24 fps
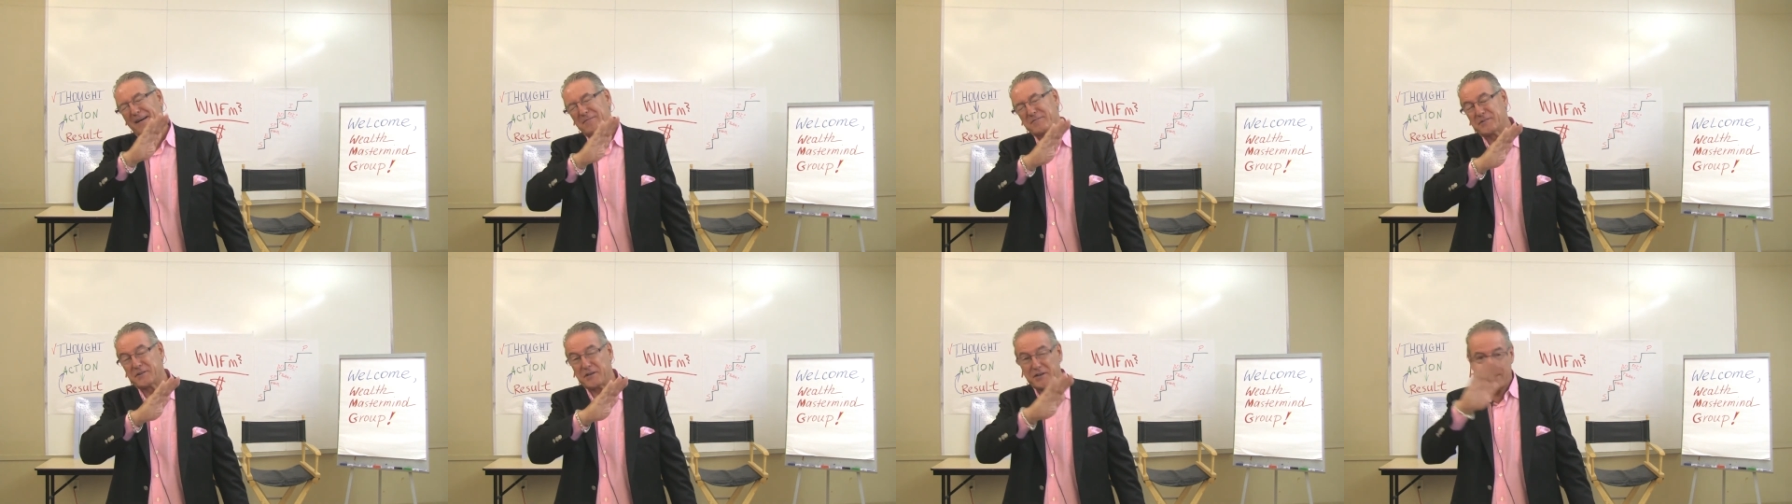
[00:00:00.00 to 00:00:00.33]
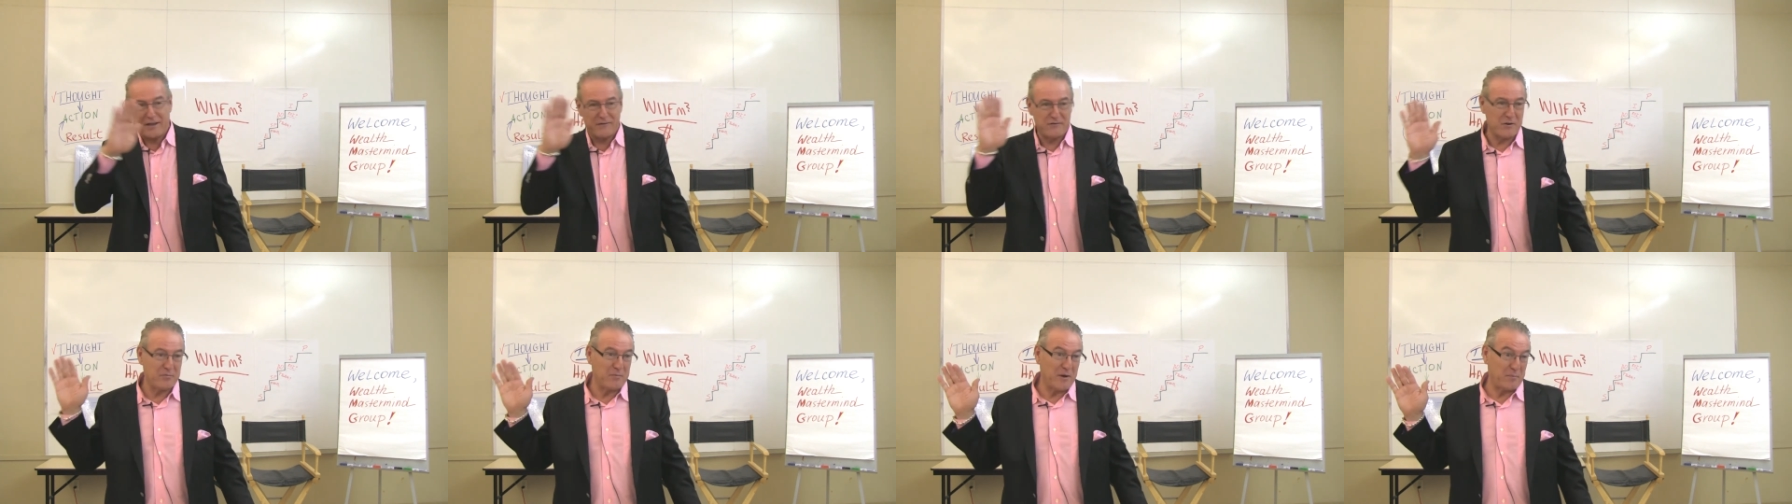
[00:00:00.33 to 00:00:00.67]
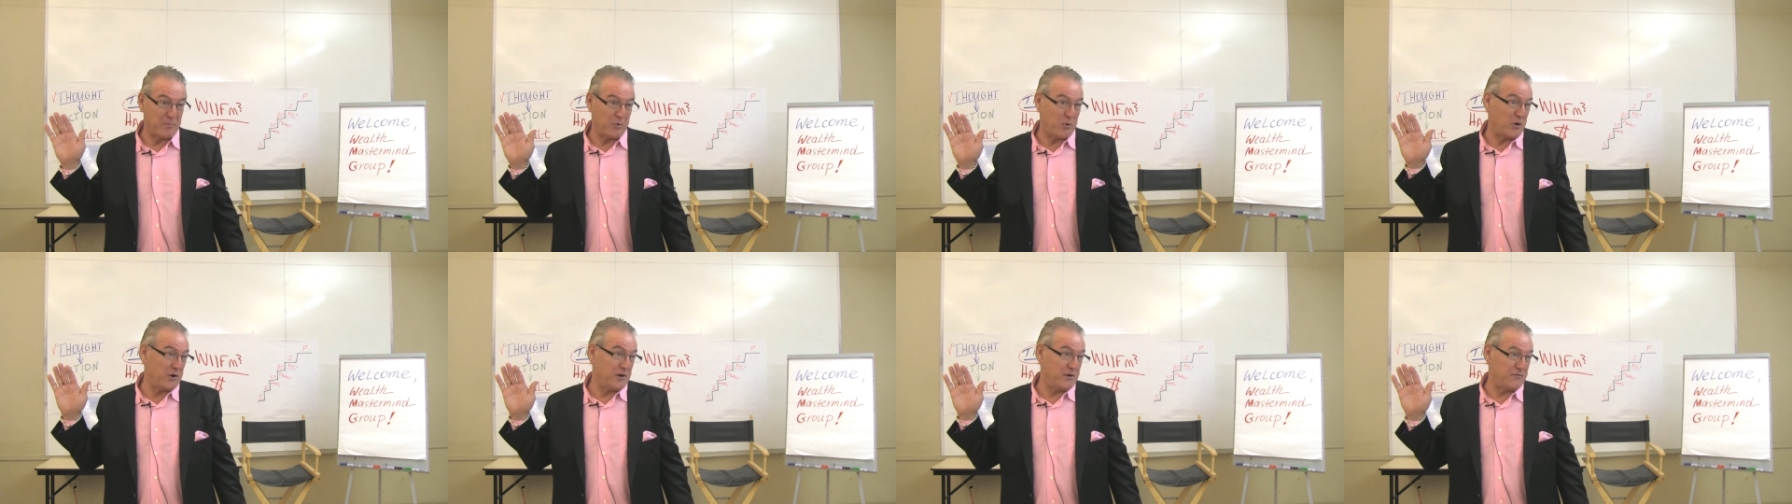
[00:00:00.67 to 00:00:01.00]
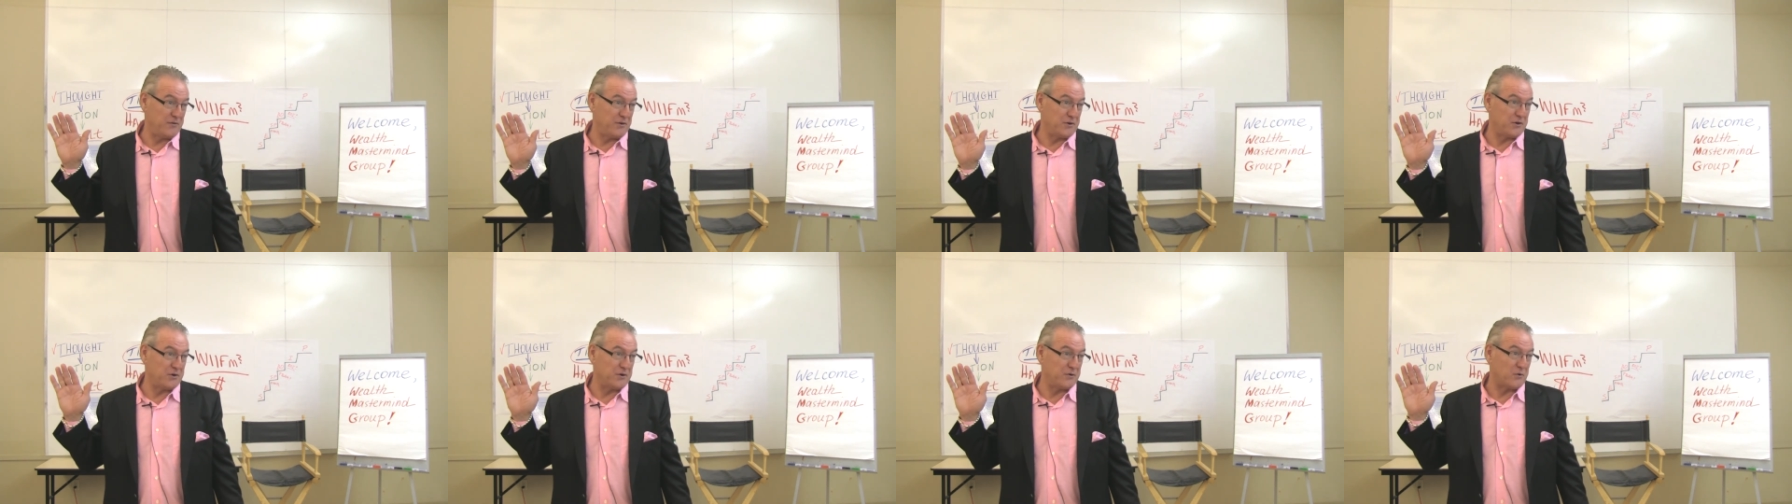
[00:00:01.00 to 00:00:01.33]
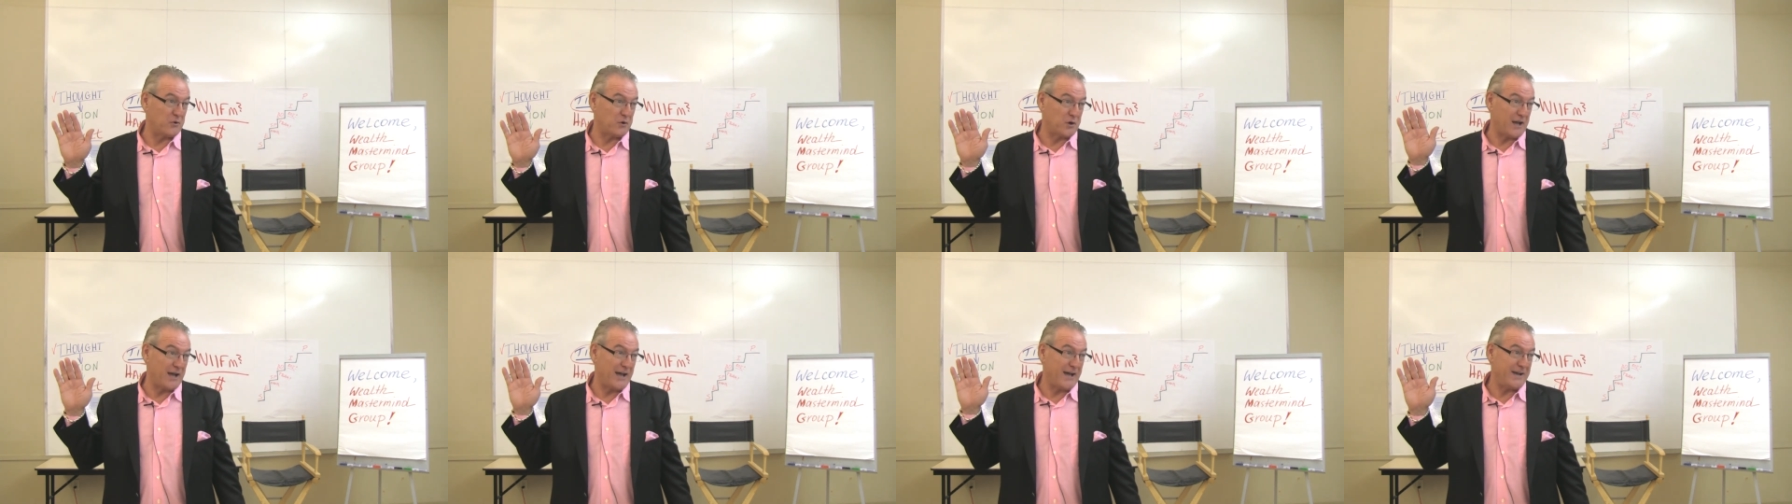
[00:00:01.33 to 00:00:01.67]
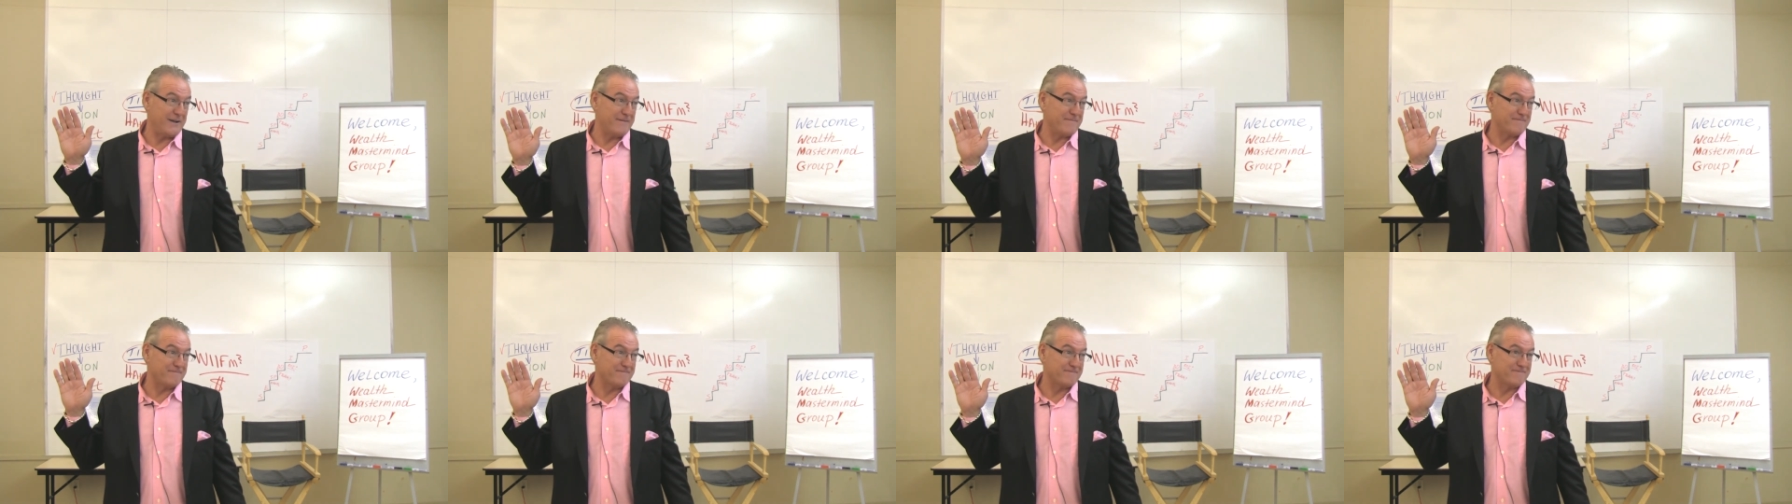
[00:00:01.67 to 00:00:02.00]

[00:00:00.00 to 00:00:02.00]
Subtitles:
just going to give you my point of view, okay?